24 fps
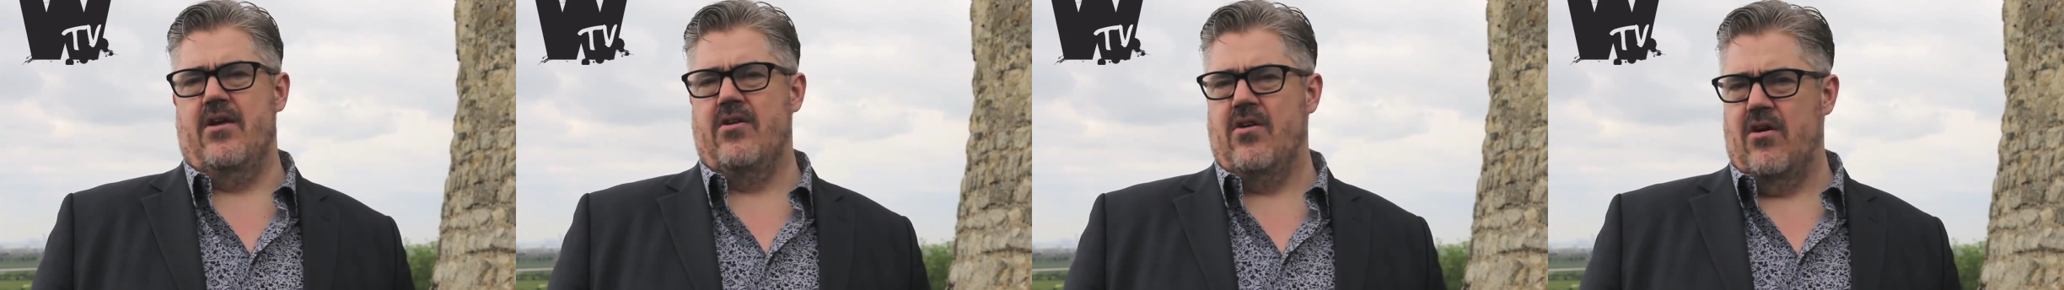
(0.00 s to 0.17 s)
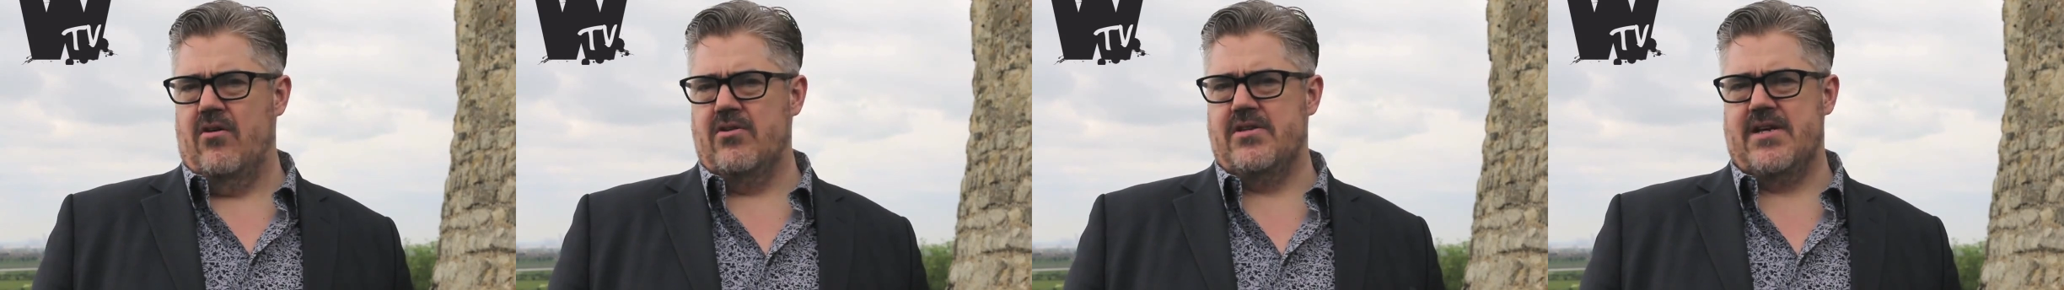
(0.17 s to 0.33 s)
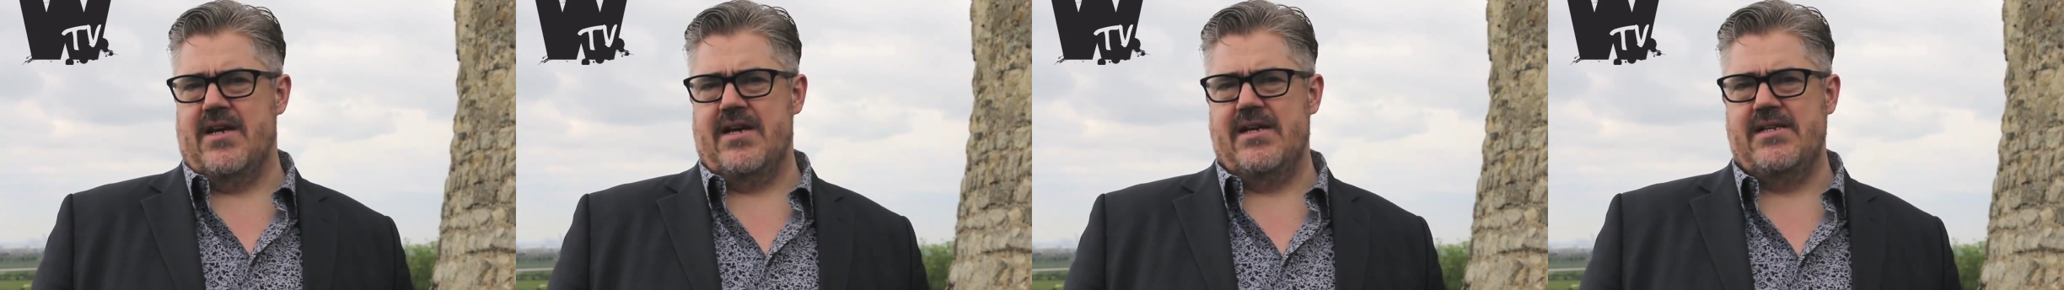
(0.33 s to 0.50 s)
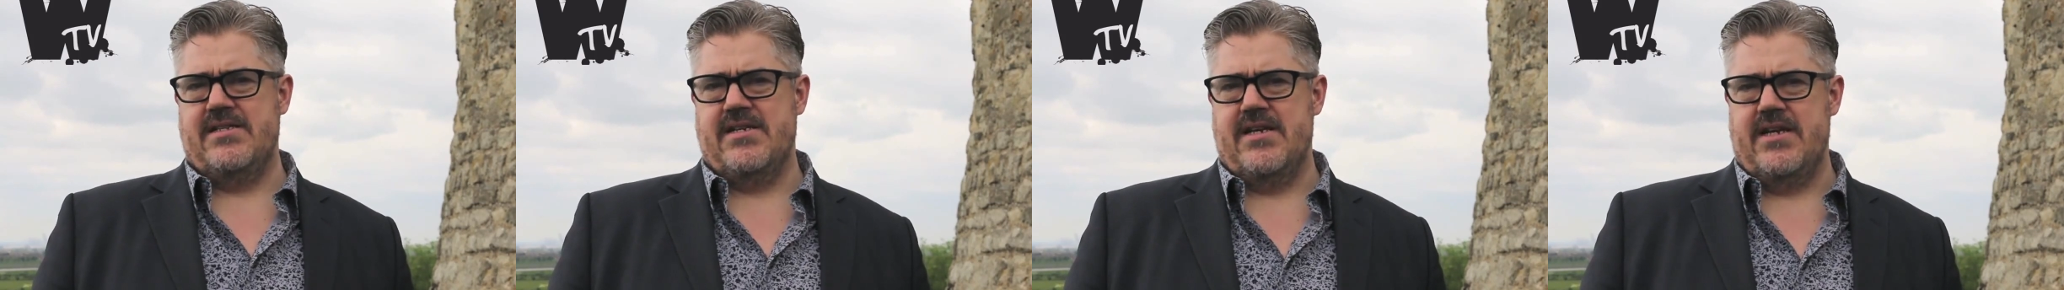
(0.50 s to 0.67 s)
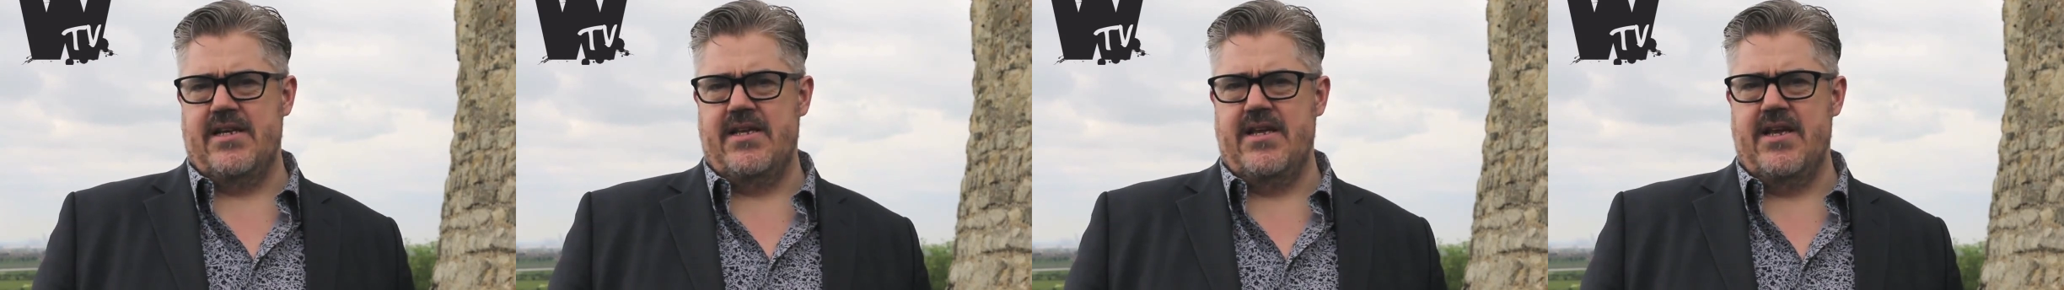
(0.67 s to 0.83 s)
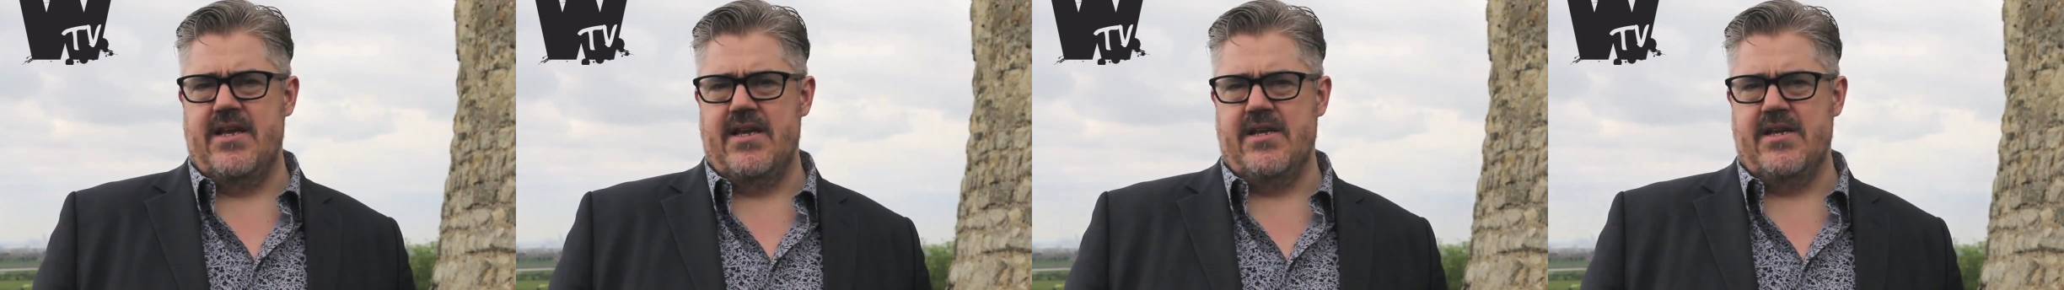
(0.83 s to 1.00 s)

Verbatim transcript: an odd eighteen